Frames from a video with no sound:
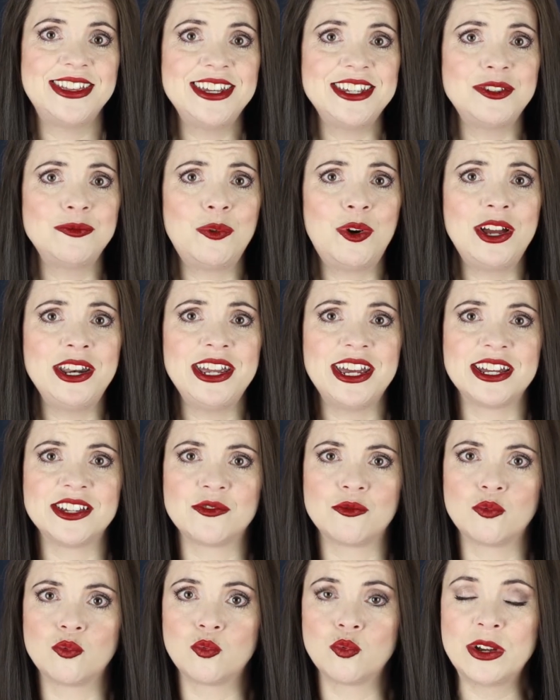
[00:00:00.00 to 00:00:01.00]
This one is
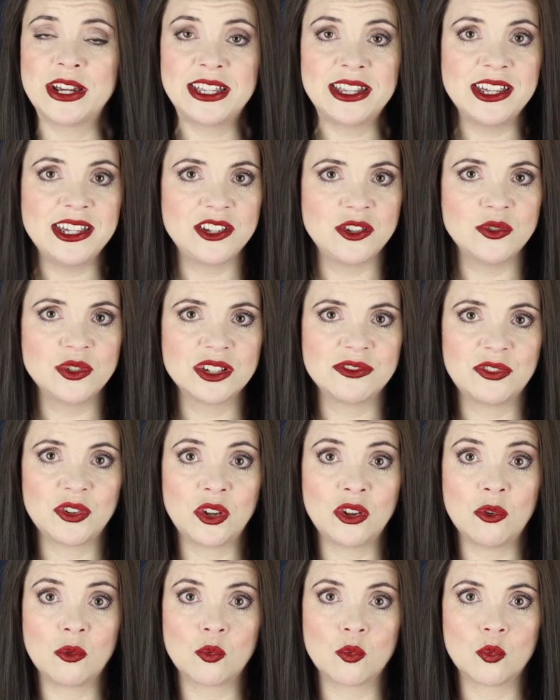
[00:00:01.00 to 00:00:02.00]
really
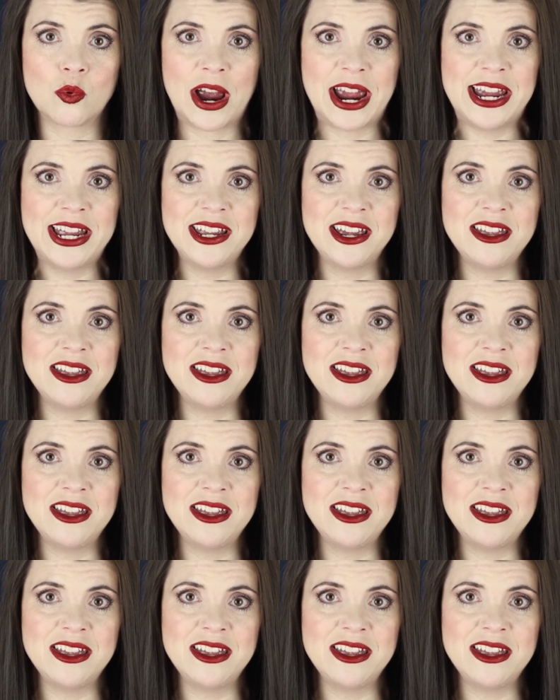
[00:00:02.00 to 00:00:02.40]
useful right